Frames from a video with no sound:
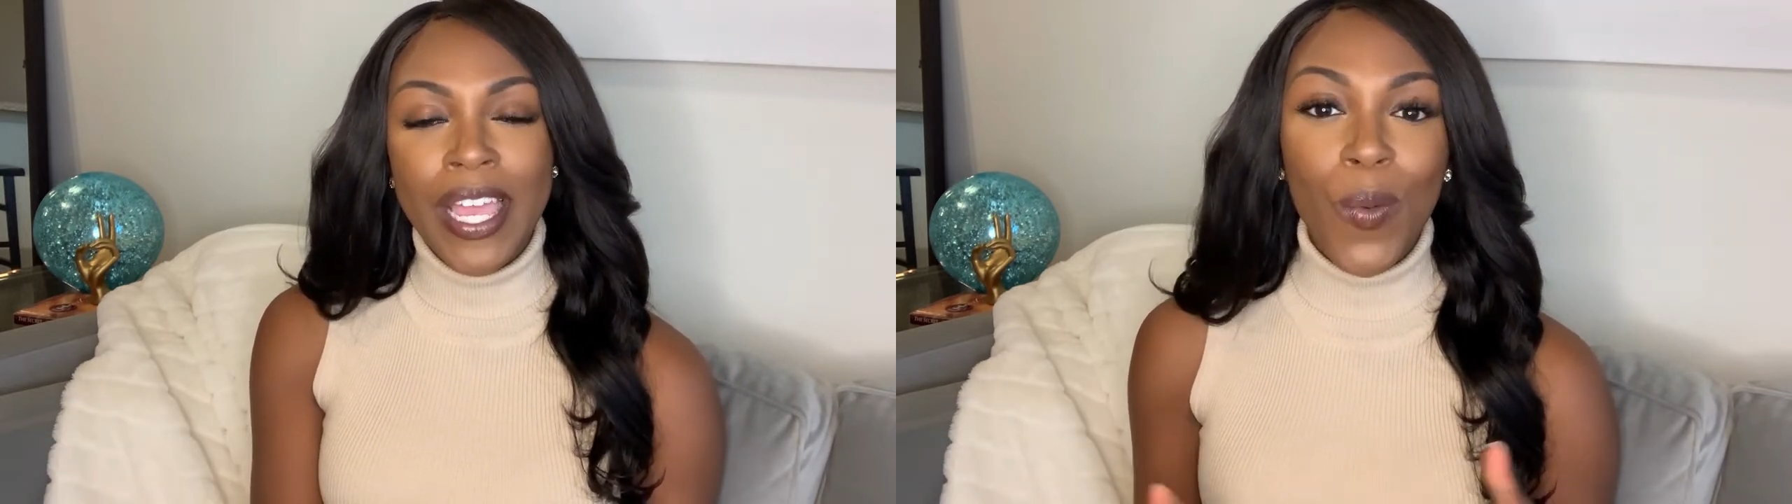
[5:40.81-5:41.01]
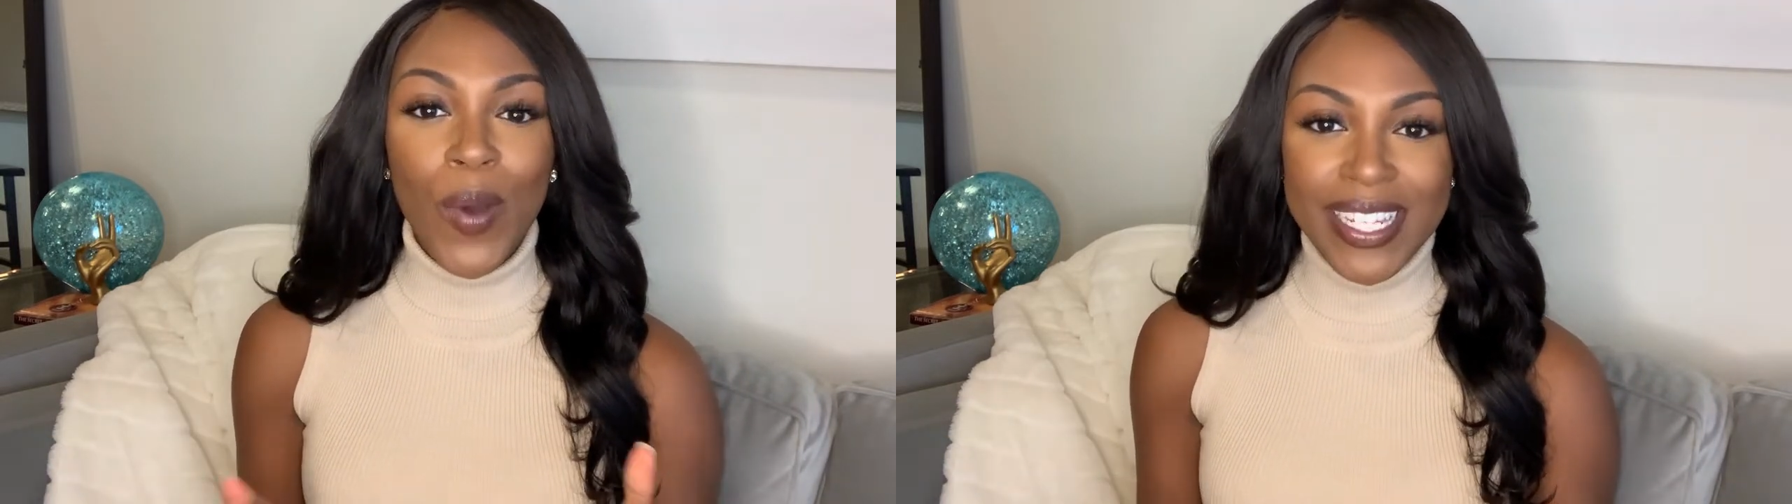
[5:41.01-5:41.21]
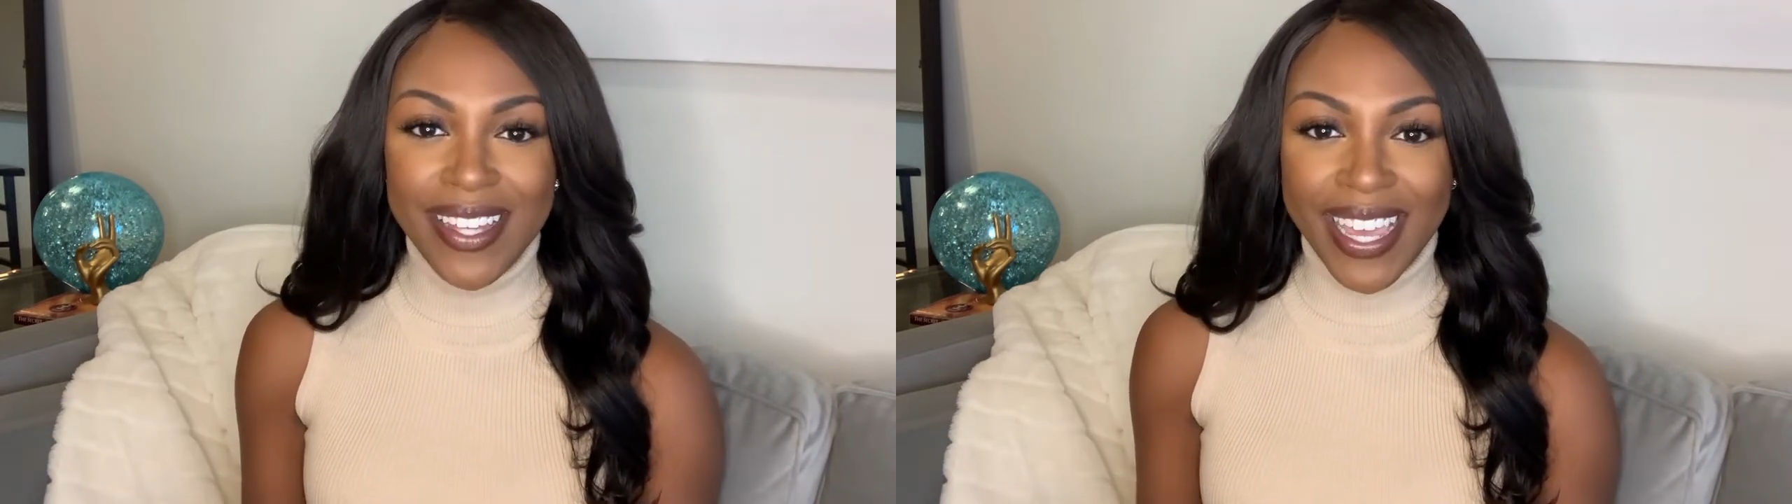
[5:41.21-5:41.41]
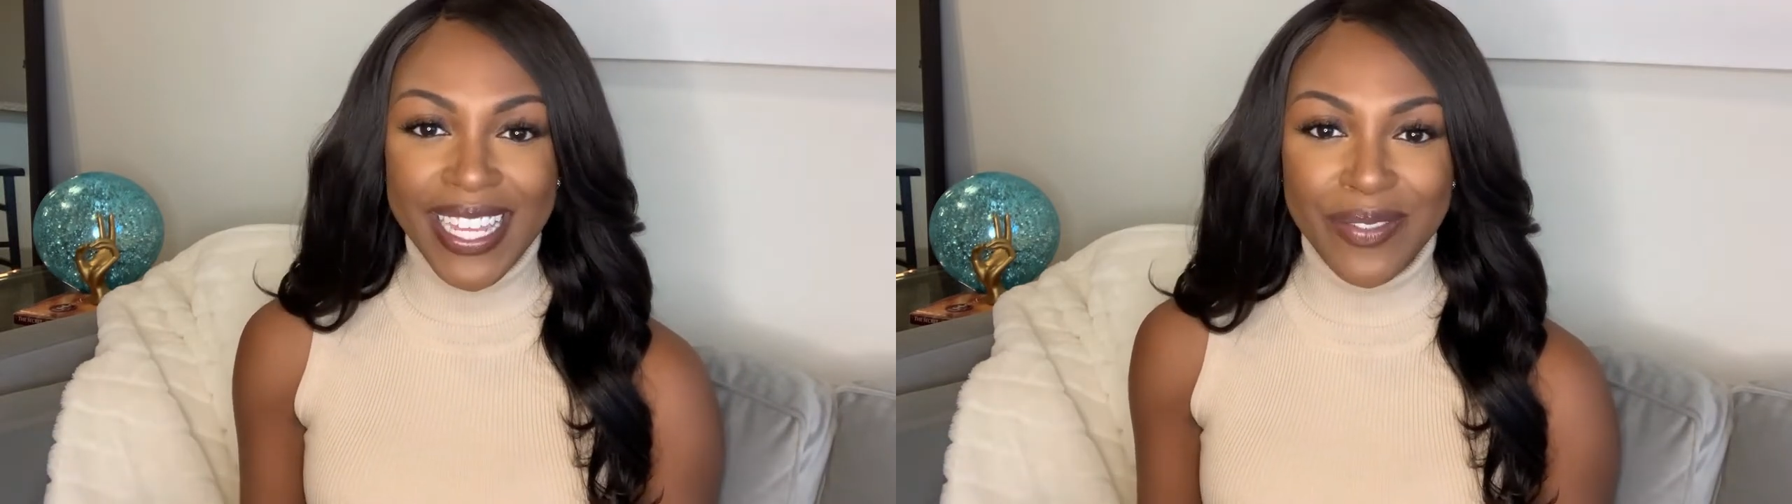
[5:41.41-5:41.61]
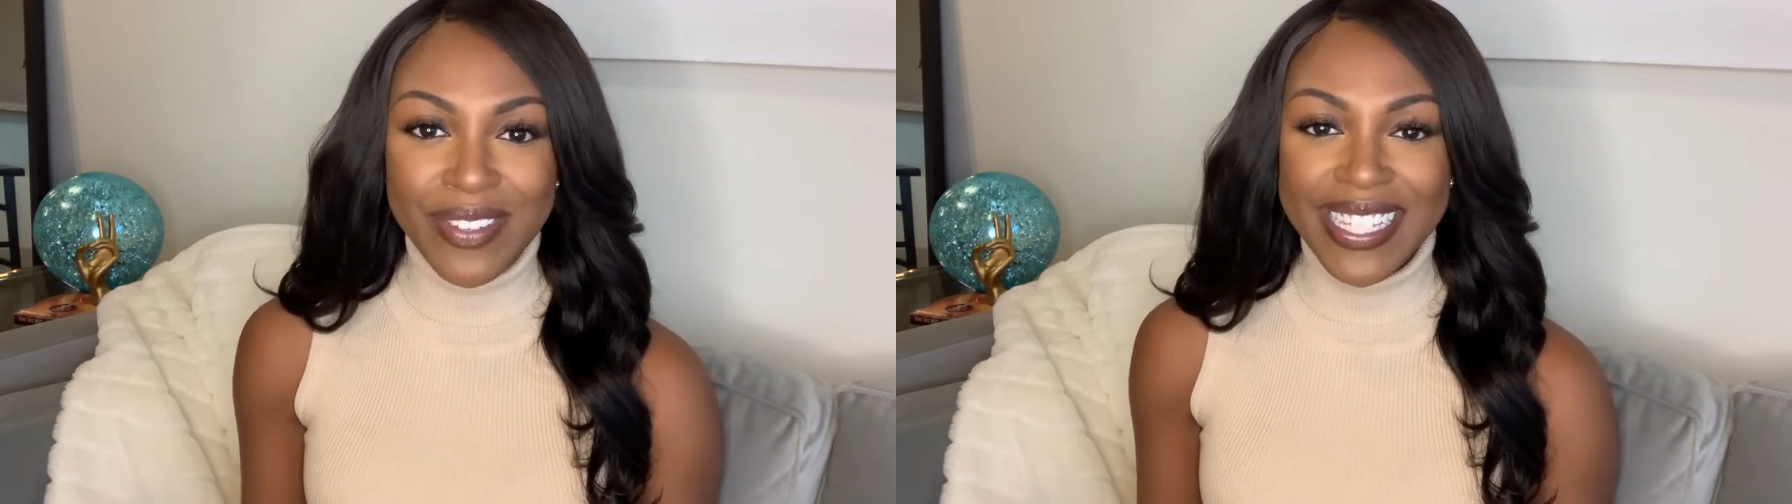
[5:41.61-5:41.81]
When
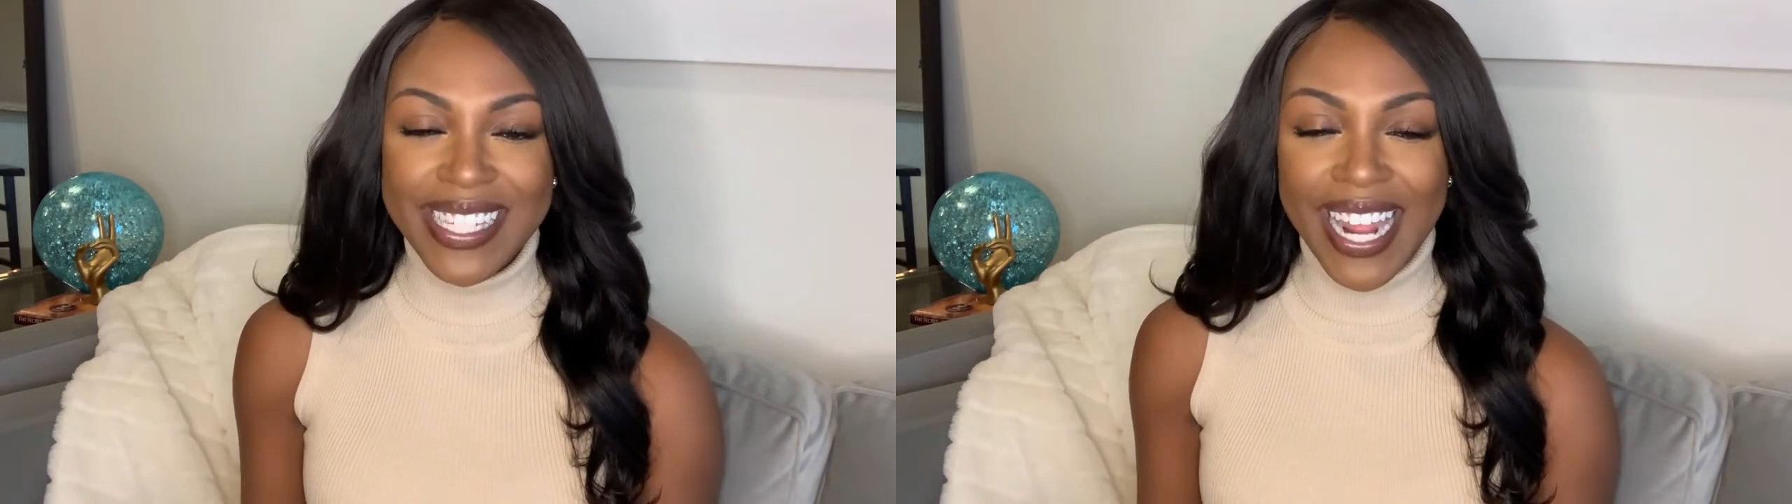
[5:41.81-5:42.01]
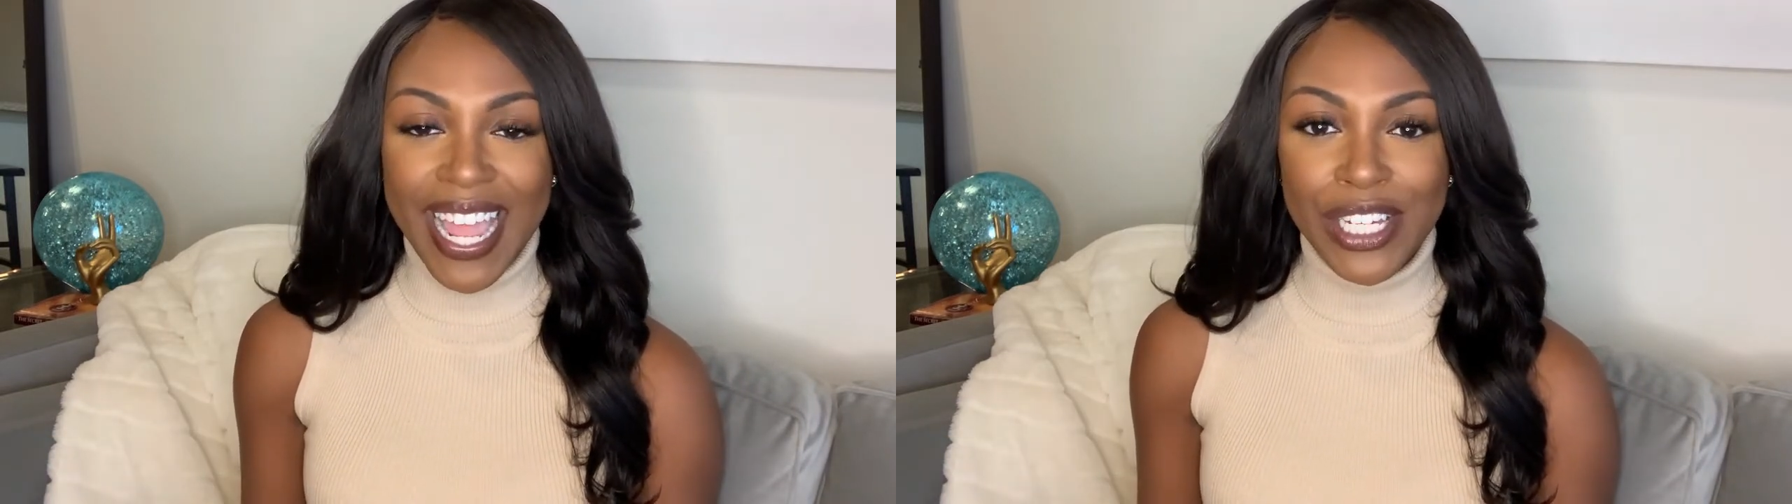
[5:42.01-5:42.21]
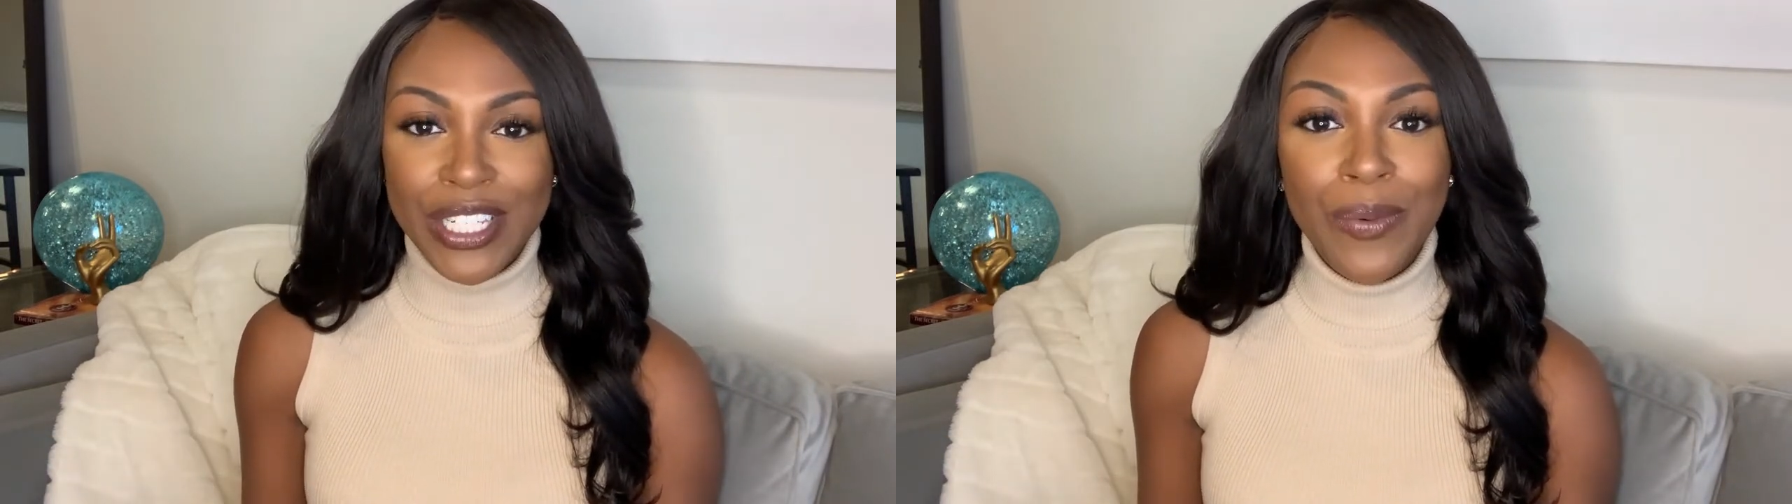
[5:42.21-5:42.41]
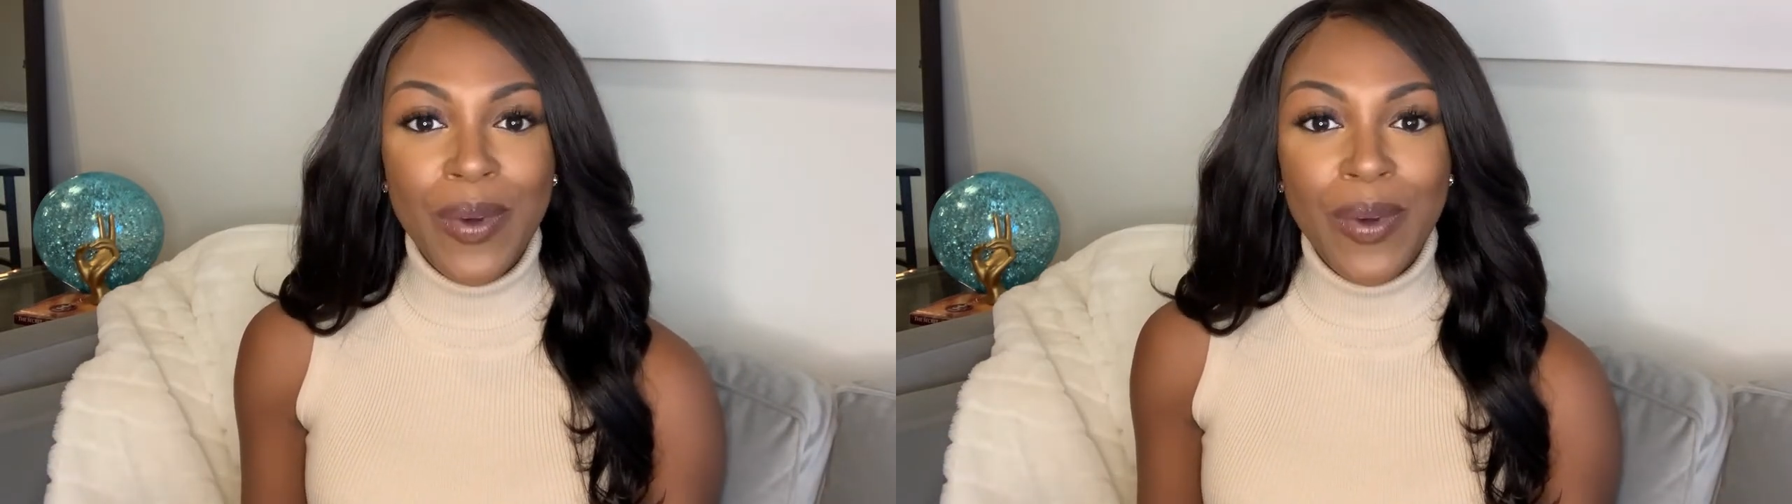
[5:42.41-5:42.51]
talking to real estate agents,